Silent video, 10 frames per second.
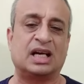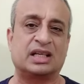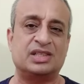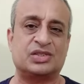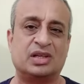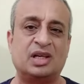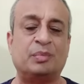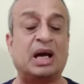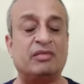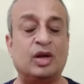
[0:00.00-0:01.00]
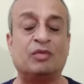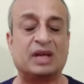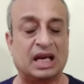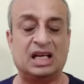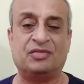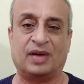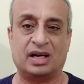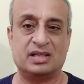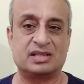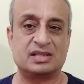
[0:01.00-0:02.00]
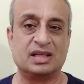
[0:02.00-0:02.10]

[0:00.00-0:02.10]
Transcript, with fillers: are concerned by way of gilt funds.